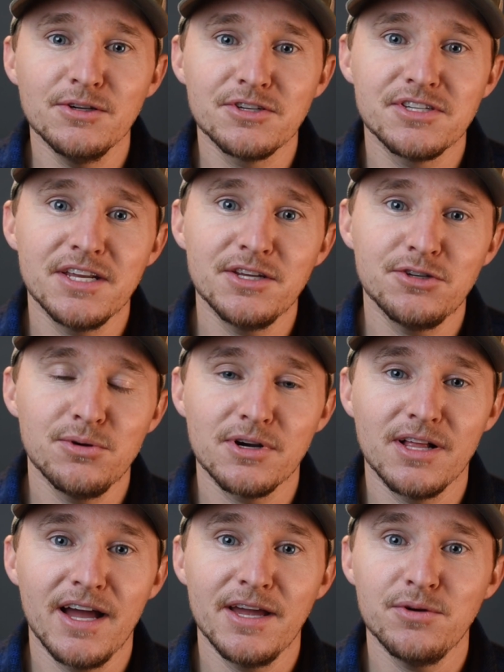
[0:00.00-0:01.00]
send it to a
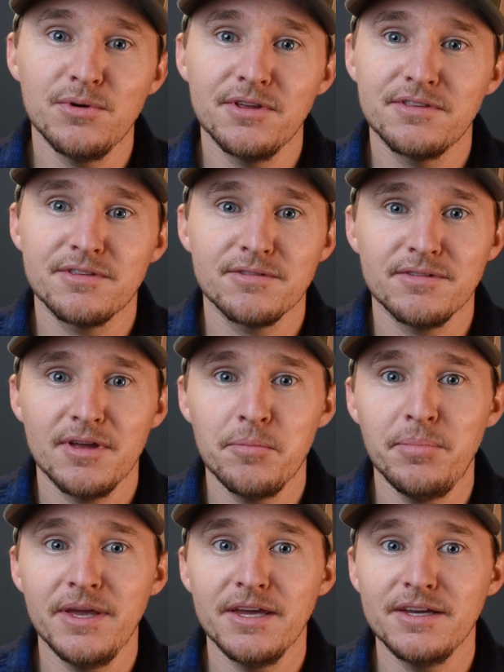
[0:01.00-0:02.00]
client with a
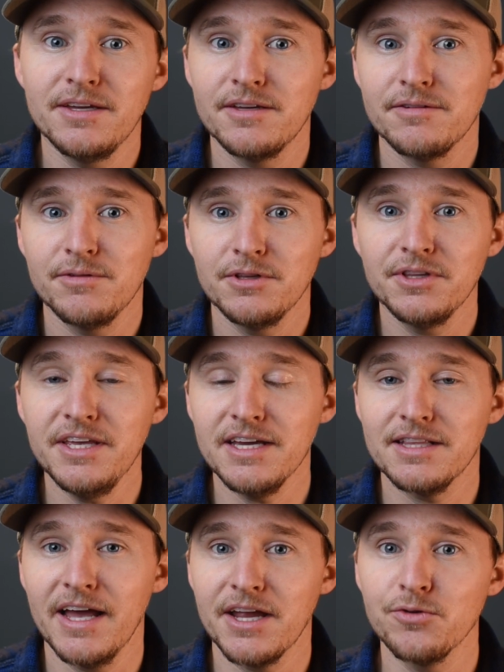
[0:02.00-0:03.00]
big
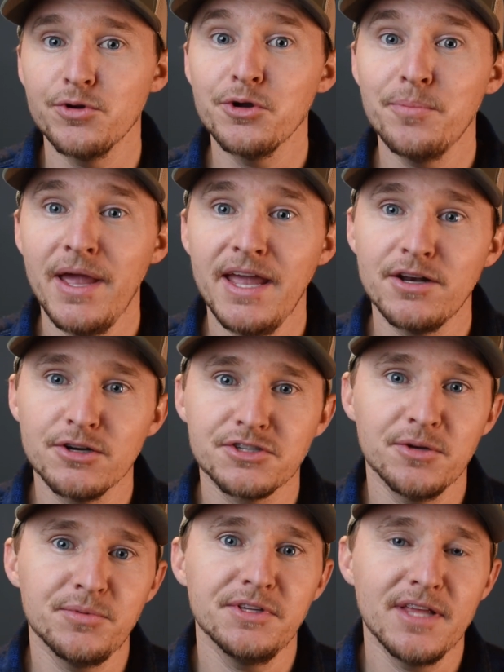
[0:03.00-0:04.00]
leak like a rear main or
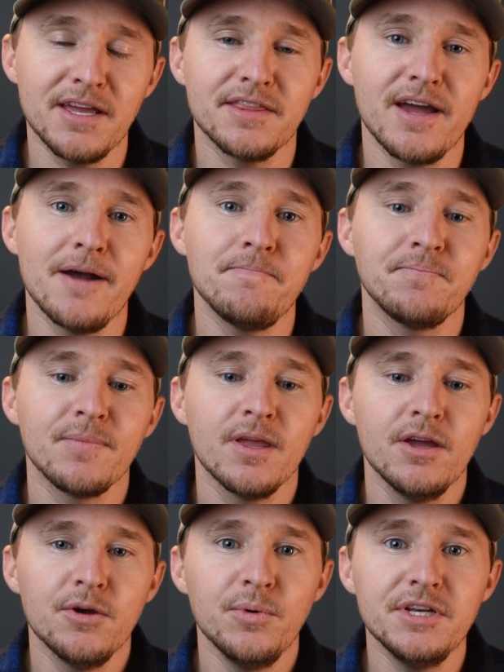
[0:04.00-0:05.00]
something like that.
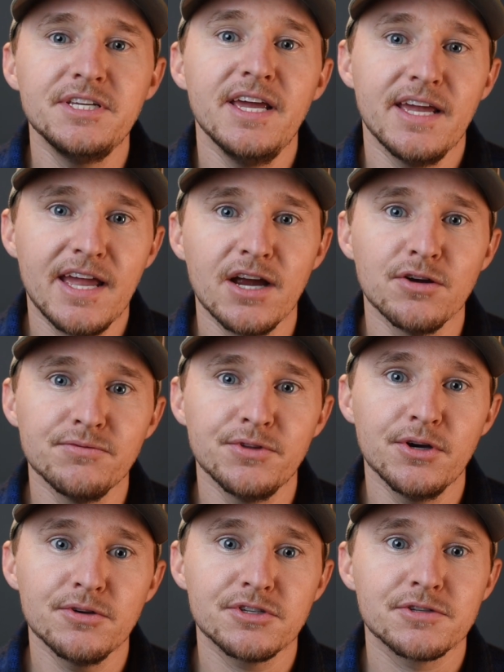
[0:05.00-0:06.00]
We take care of
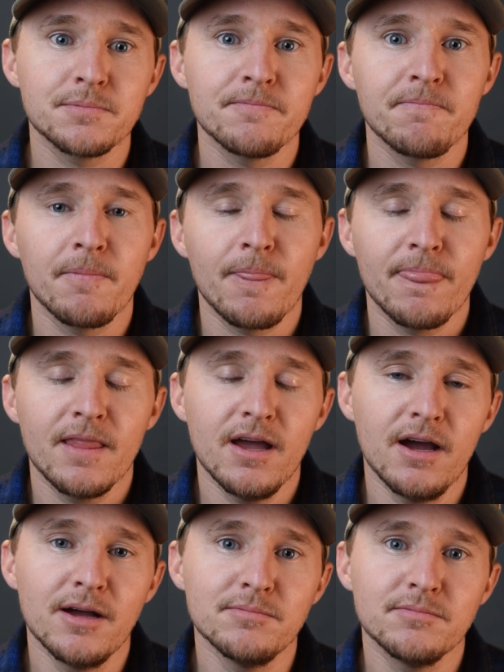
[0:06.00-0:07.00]
those.
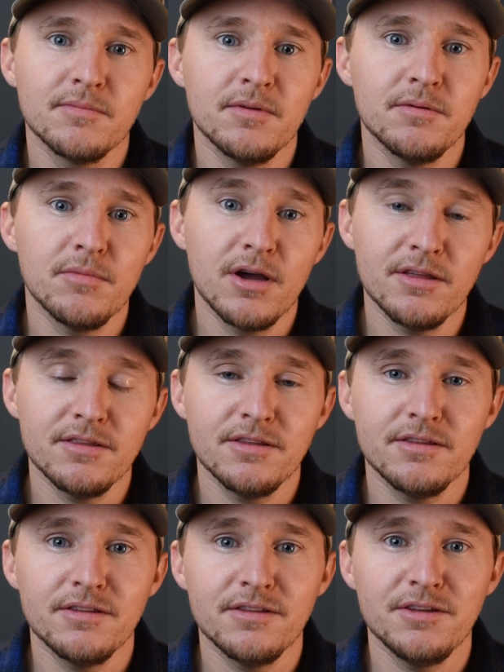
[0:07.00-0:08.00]

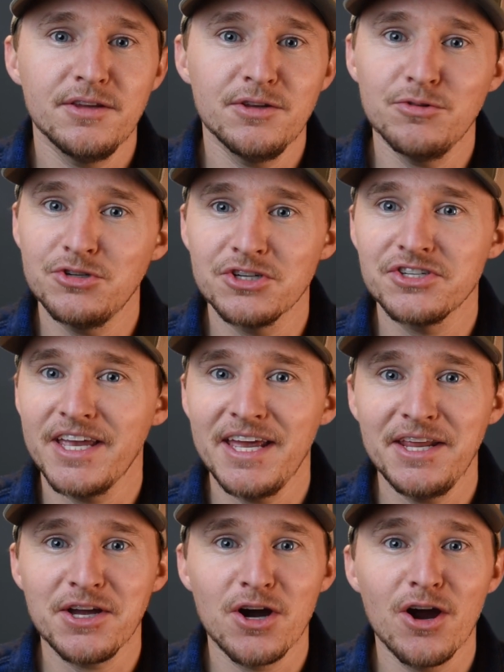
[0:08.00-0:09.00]
But just like
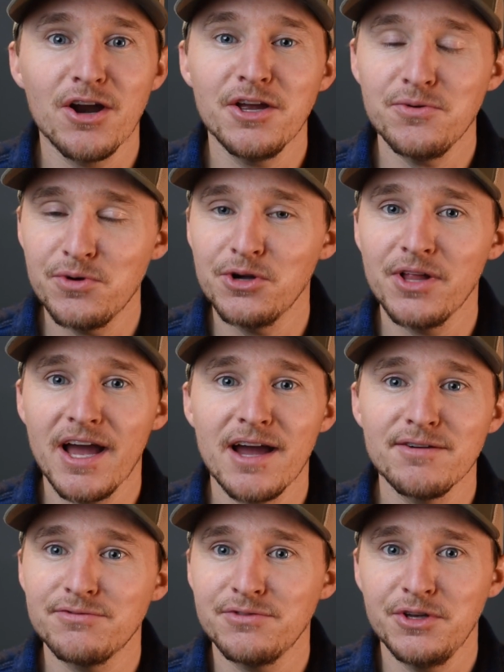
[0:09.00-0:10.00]
any car, it will
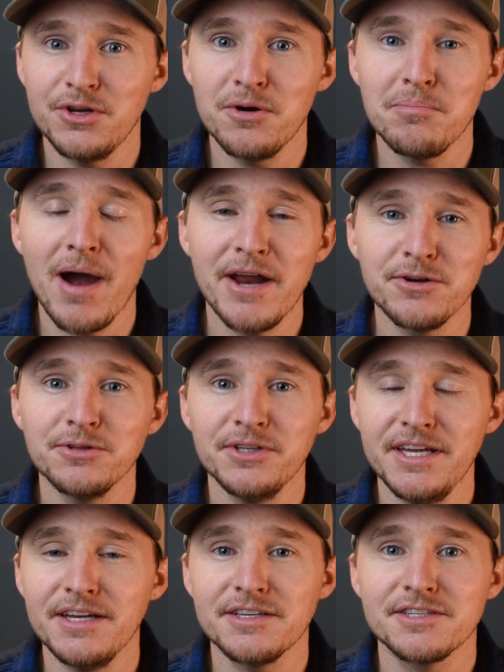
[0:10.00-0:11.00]
have minor
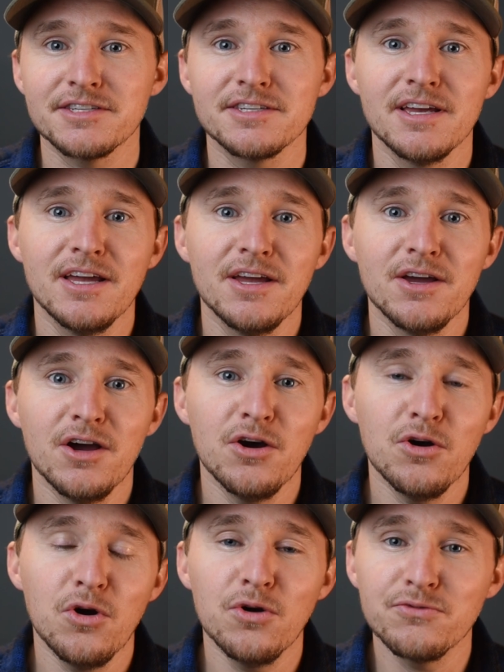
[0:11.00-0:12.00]
leaks
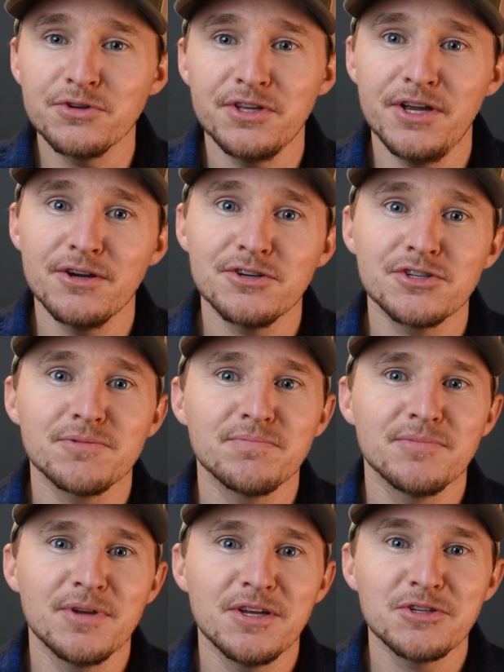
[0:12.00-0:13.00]
over the years.
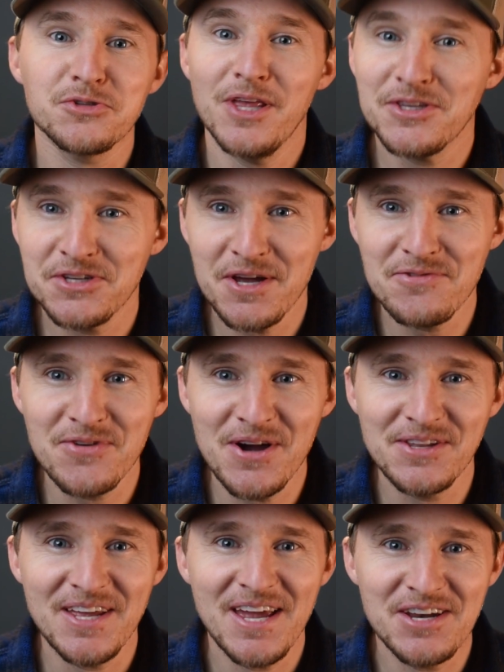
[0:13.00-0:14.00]
So that's enough
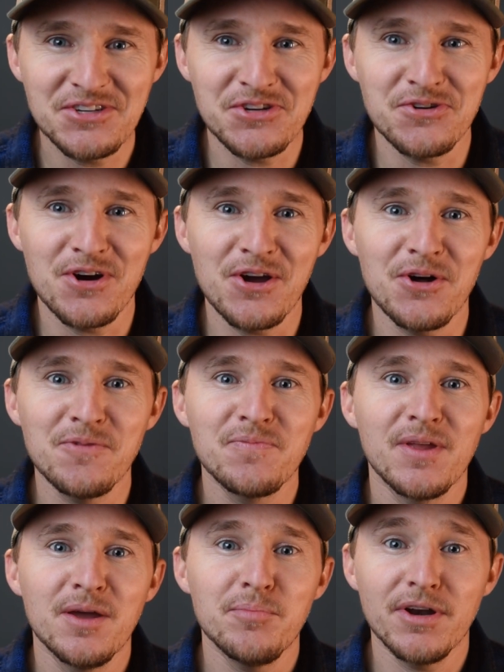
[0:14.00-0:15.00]
on the engine oil,
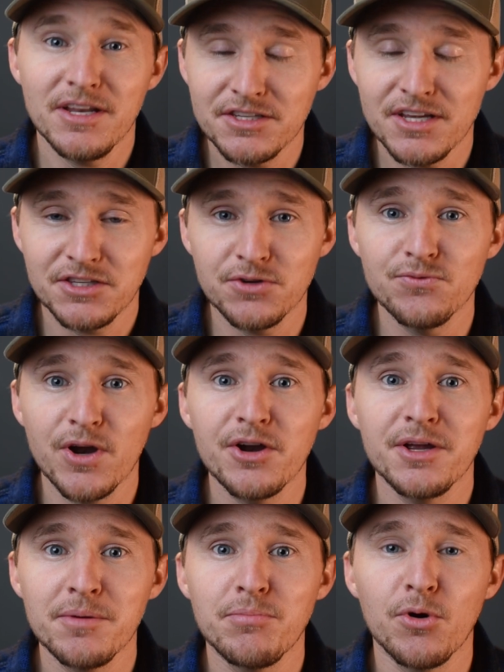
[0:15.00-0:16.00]
but it's a
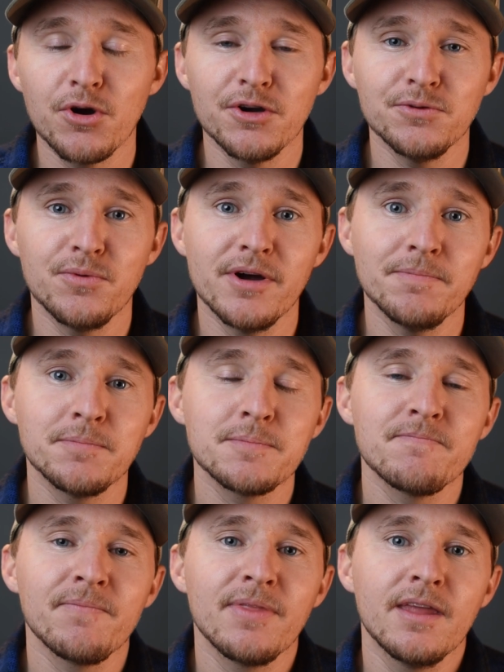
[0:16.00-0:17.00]
very important one.
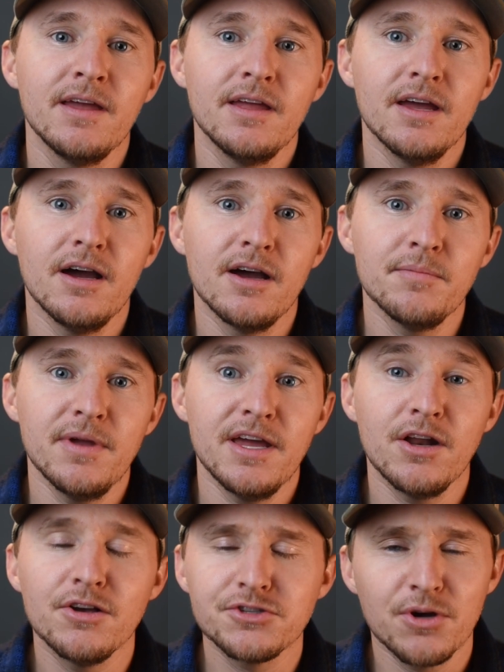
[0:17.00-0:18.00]

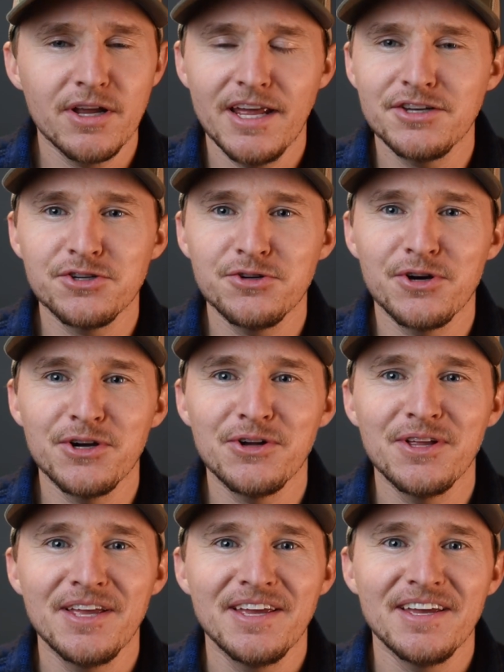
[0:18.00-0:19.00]
And also on engine
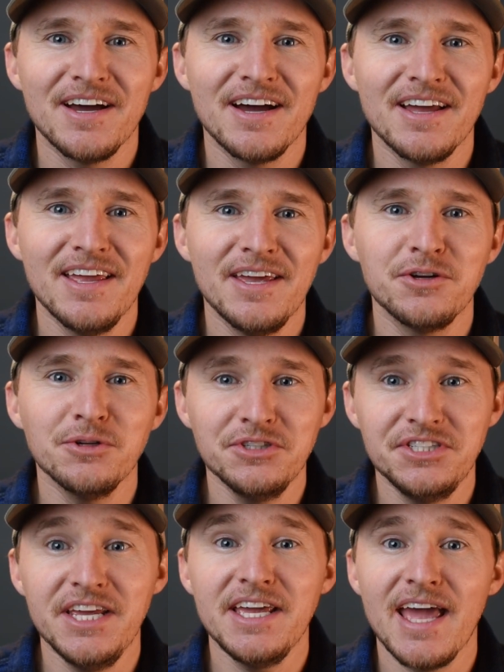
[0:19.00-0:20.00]
oil, it'll
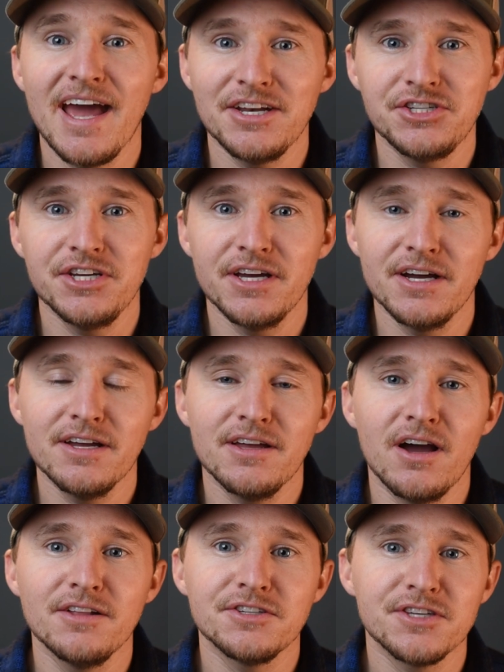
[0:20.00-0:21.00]
ding at you
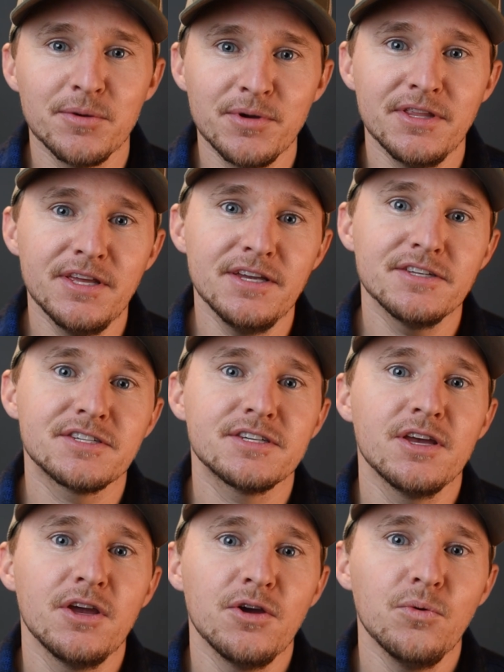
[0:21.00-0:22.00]
on some of
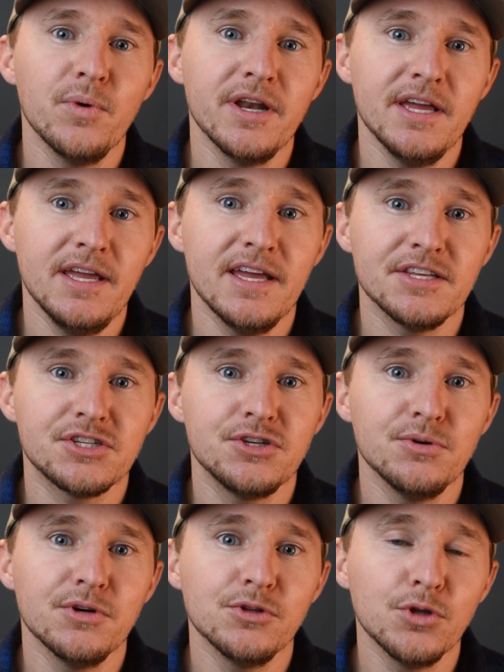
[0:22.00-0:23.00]
these when it gets
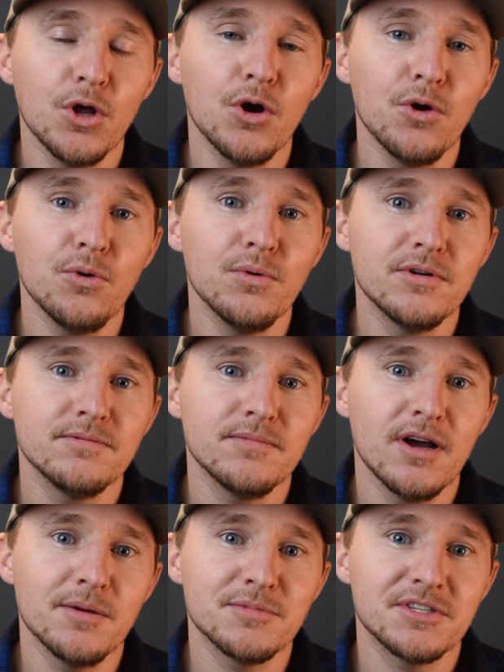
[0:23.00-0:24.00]
to a low
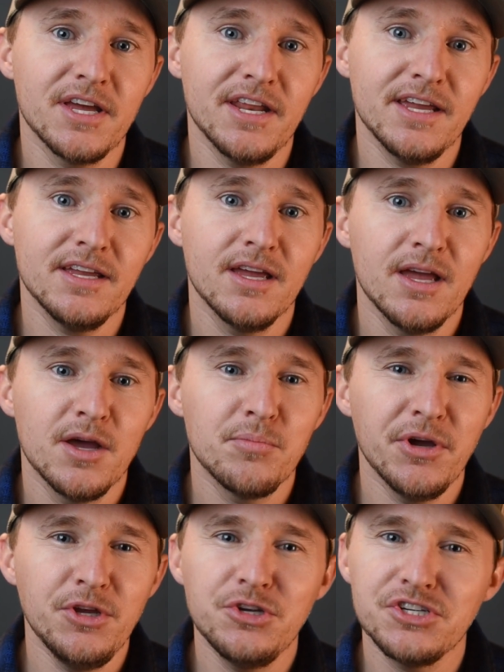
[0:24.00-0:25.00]
setting,
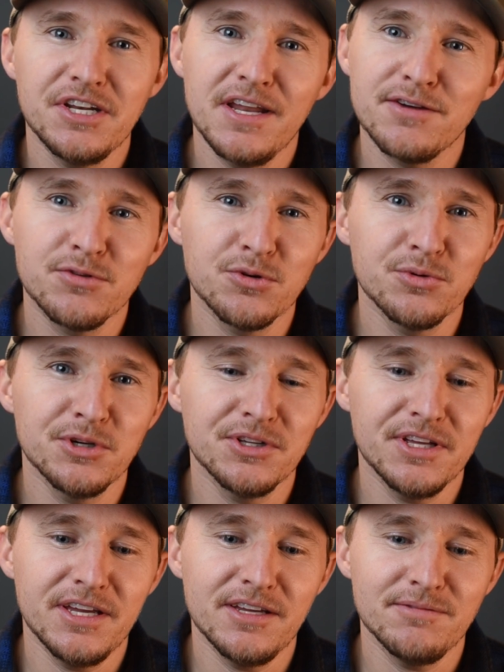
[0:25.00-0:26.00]
but you should never
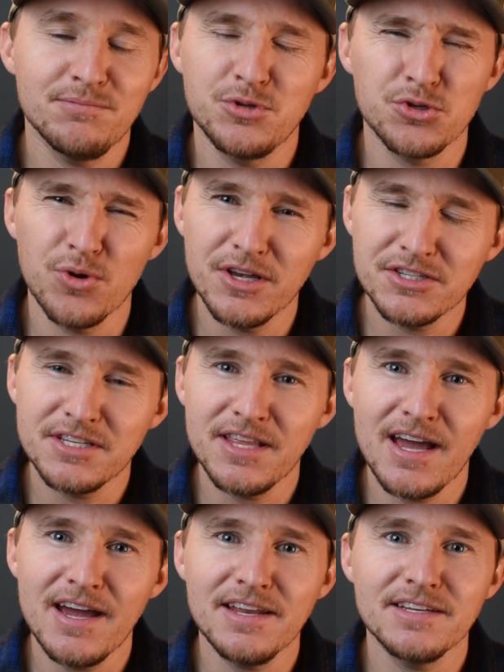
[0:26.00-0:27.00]
really trust
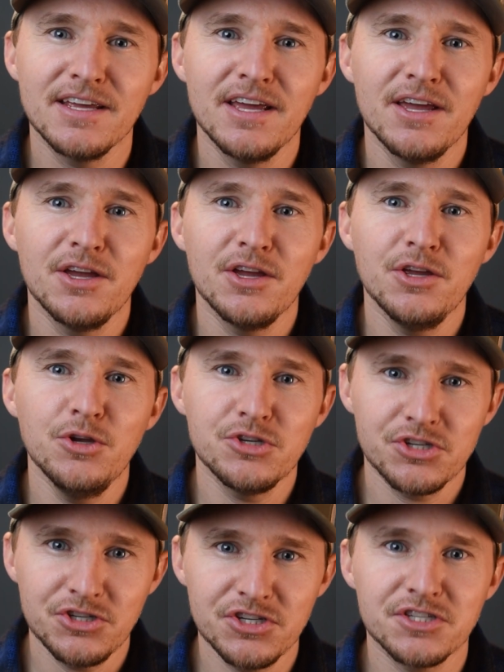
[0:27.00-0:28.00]
that. You
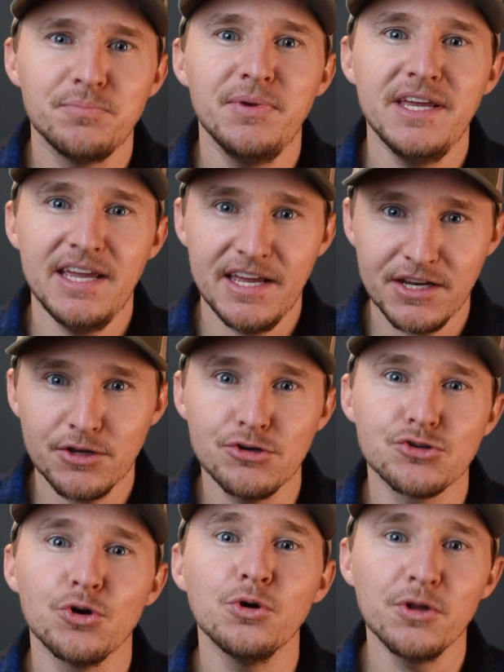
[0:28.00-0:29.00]
should just be in
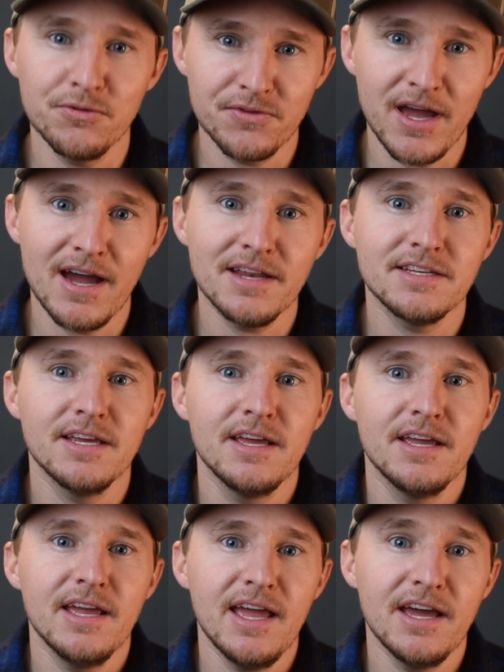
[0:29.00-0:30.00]
control of that,
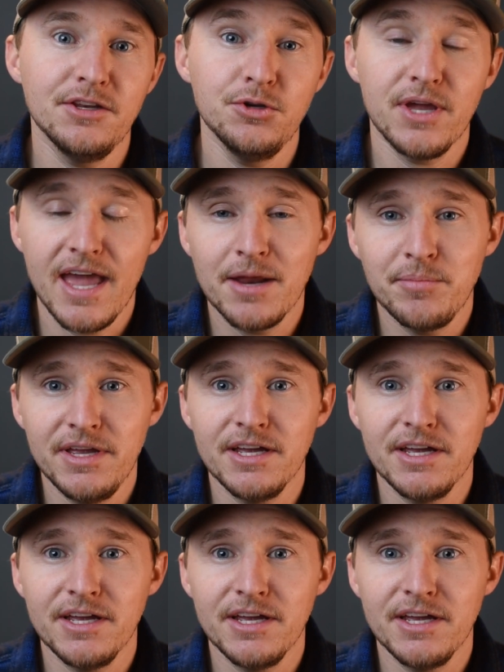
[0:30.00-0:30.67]
and you can be